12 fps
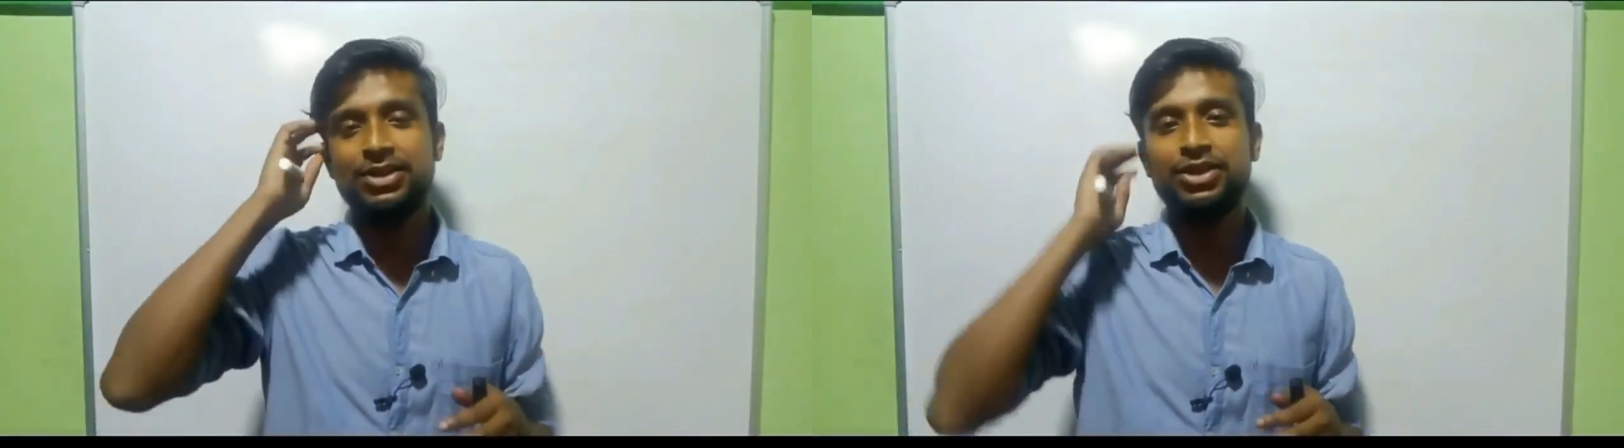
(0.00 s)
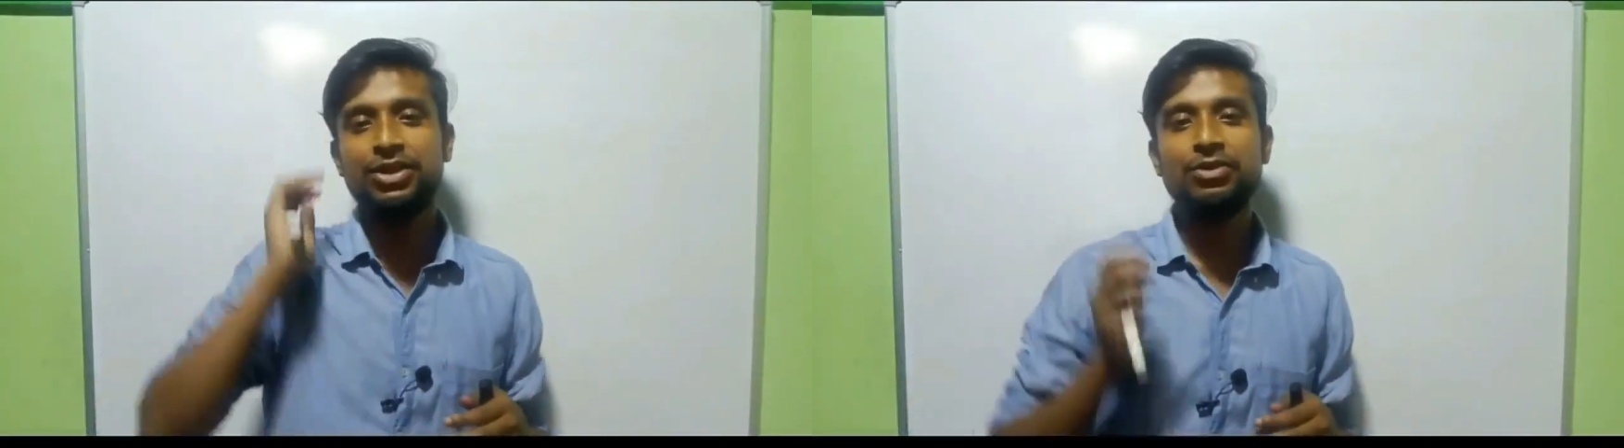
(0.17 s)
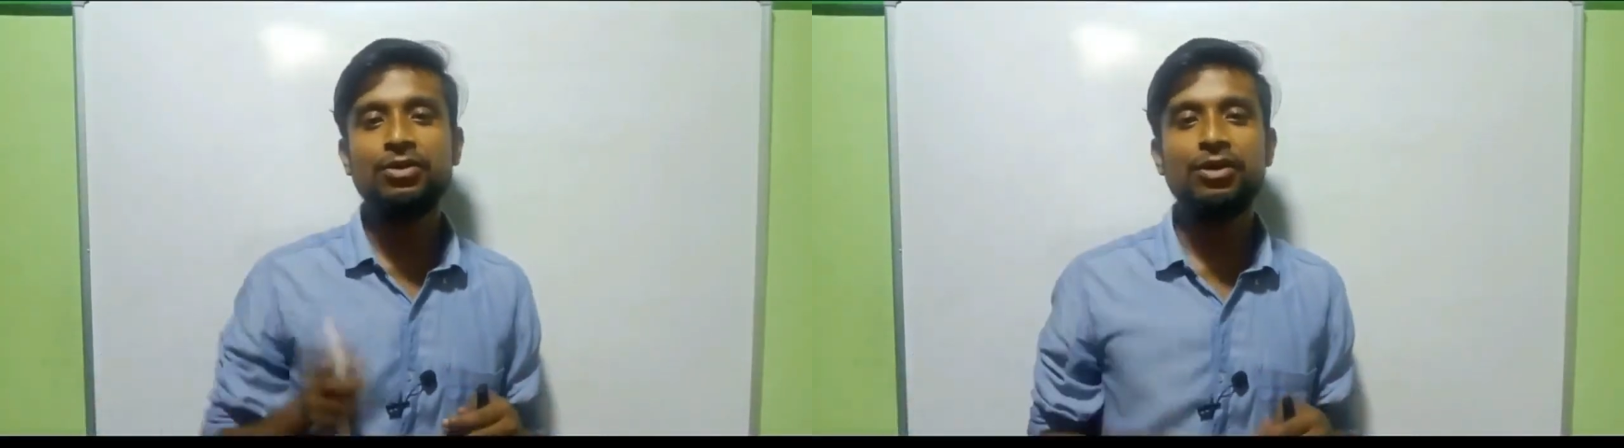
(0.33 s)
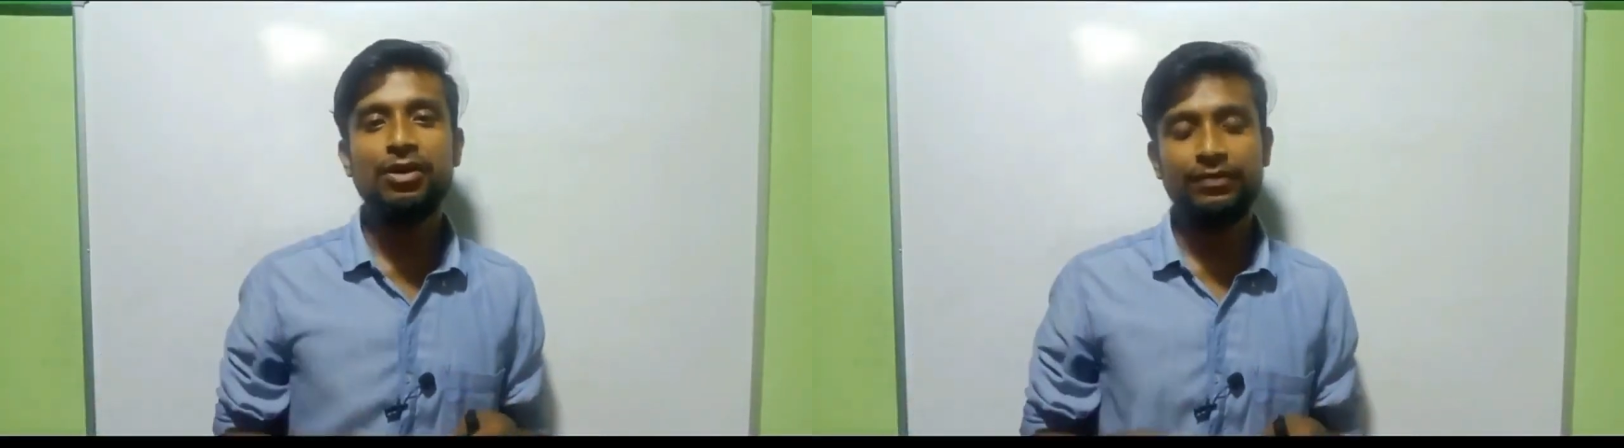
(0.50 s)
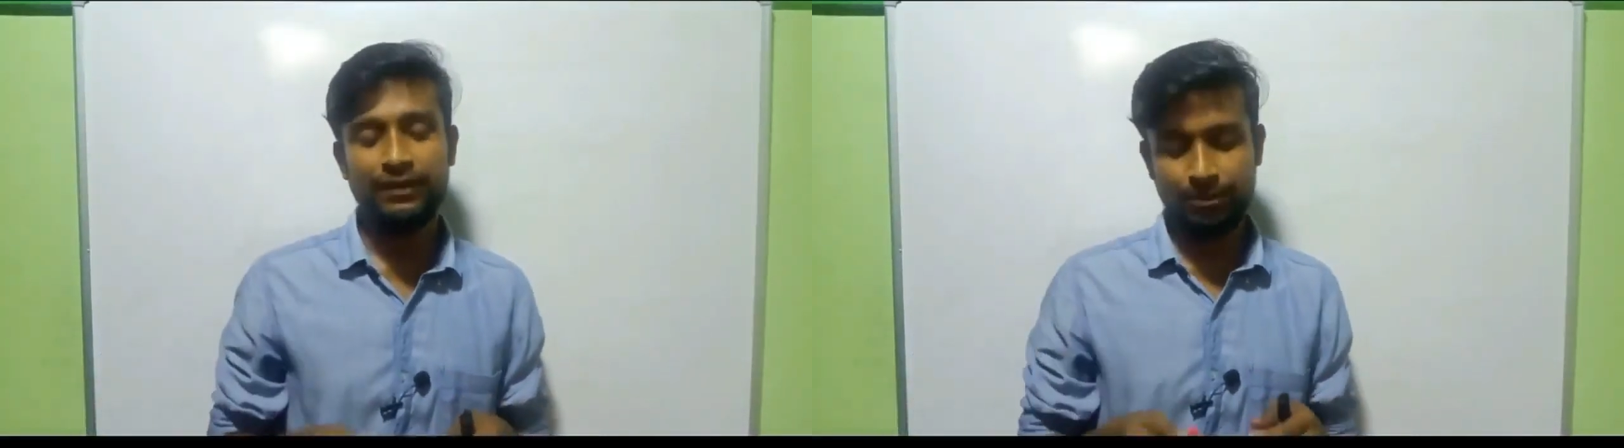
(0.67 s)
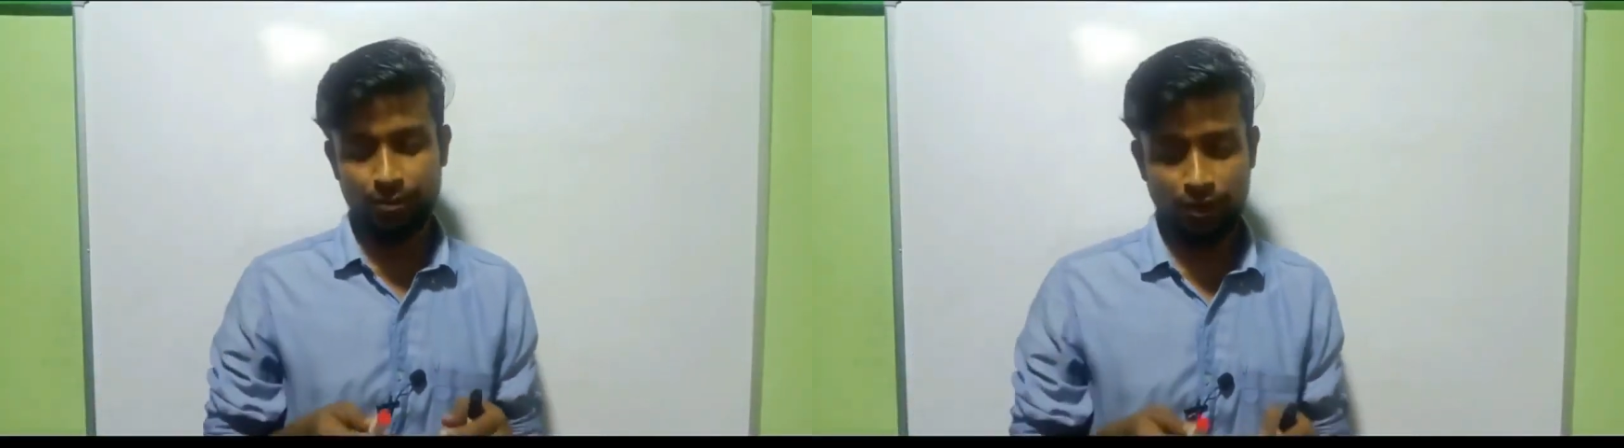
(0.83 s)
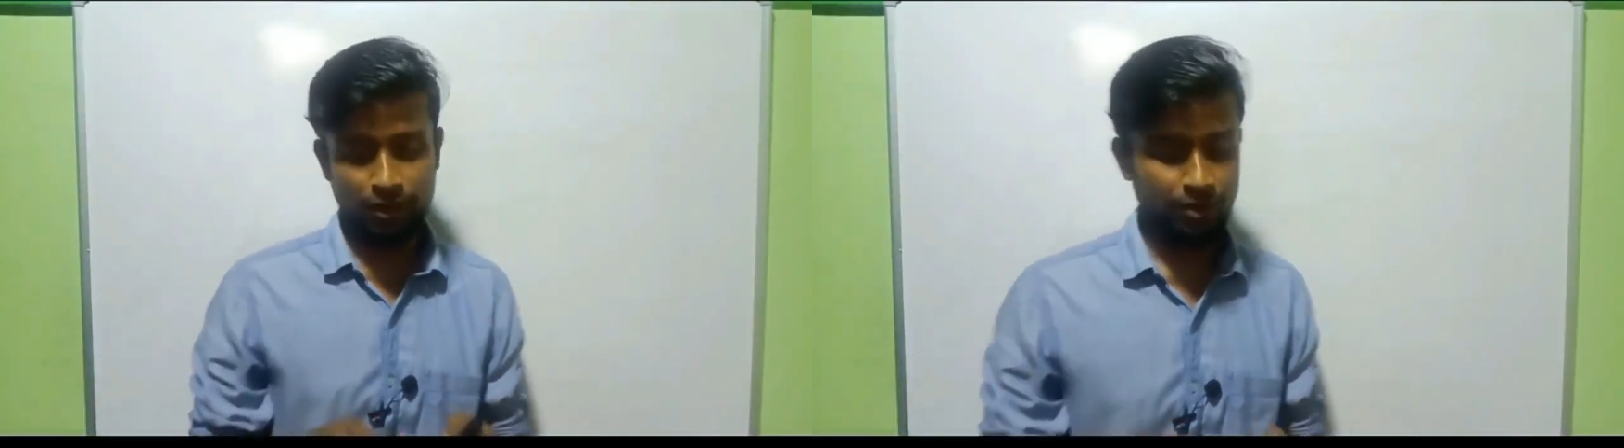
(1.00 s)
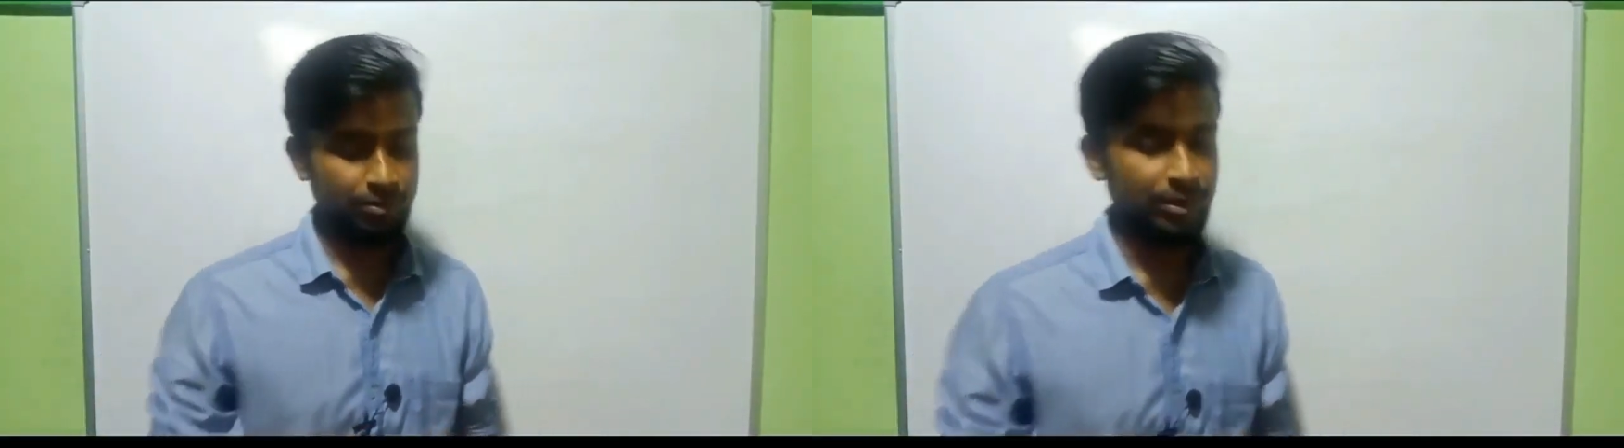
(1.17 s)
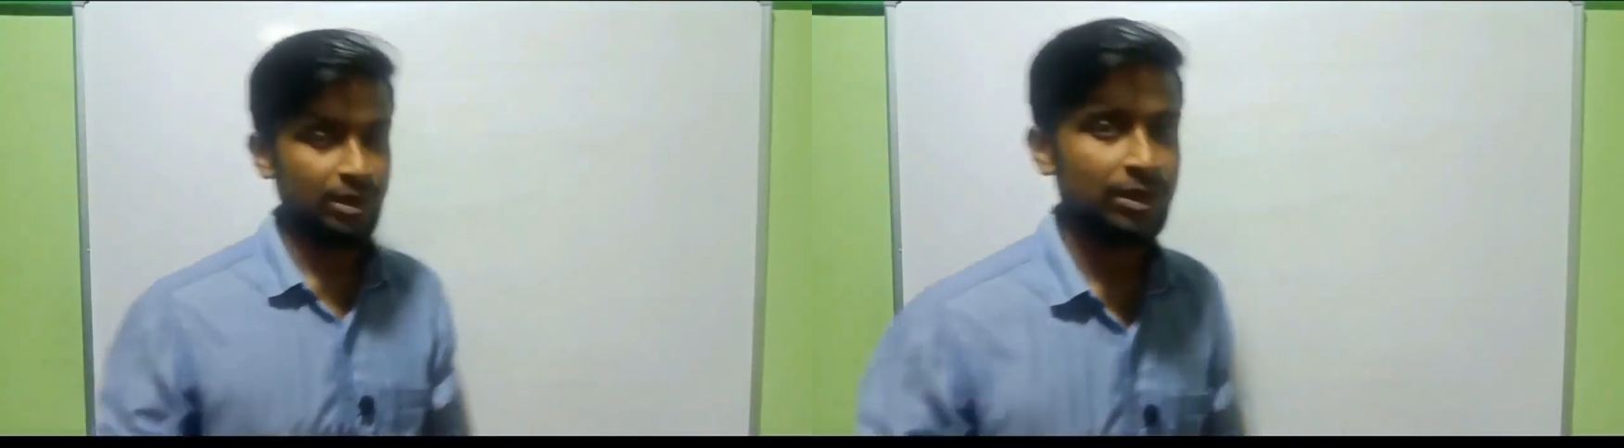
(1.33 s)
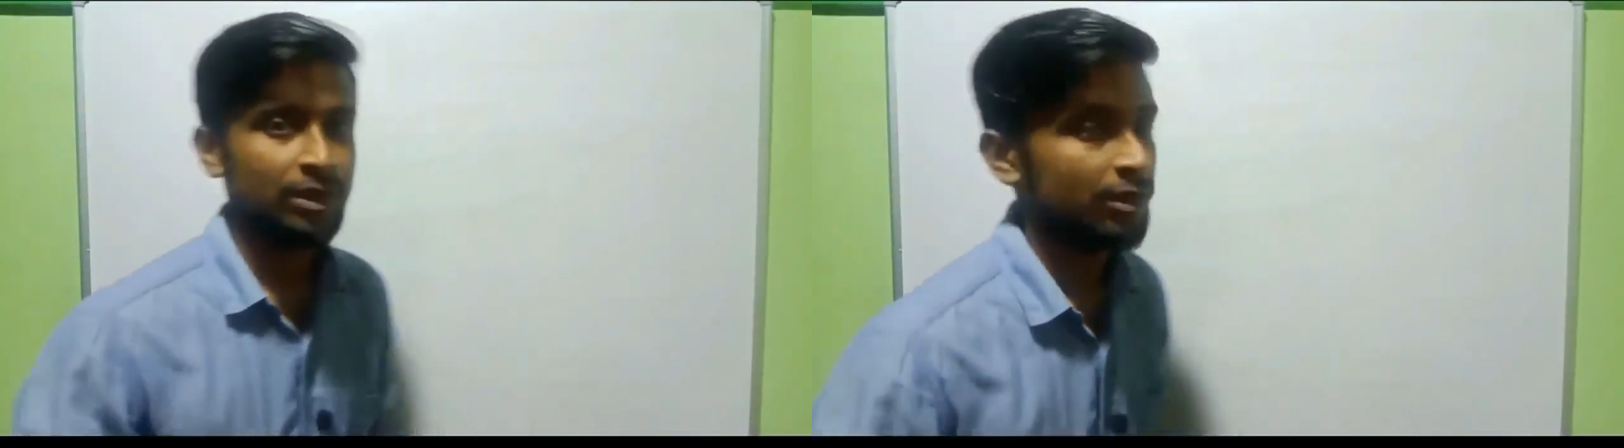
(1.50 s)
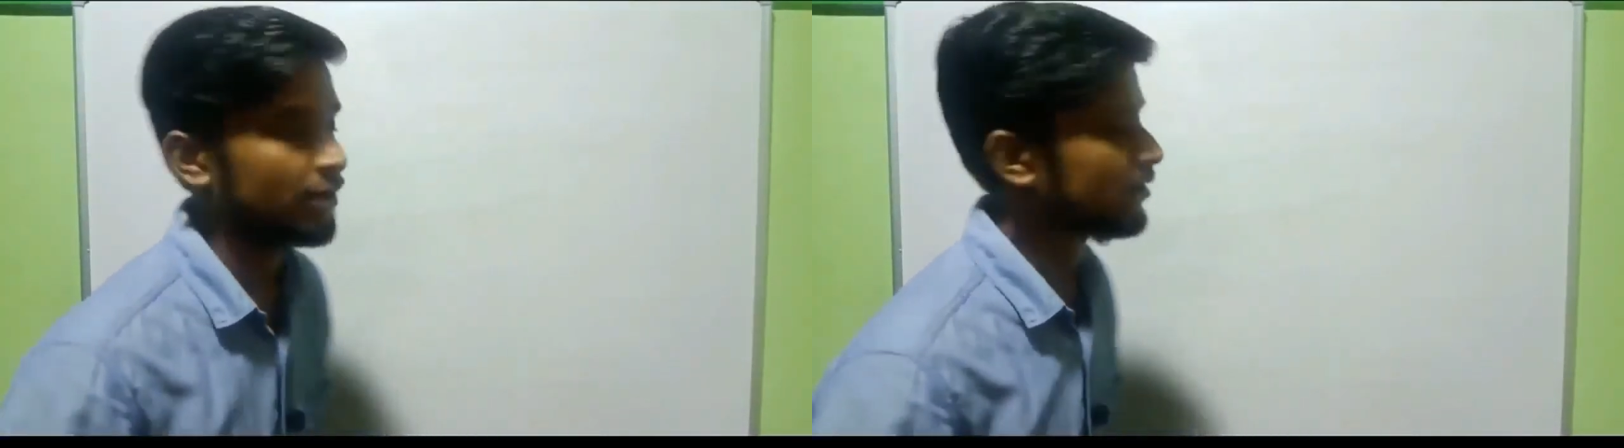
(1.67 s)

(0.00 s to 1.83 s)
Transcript: 0 of a polynomial.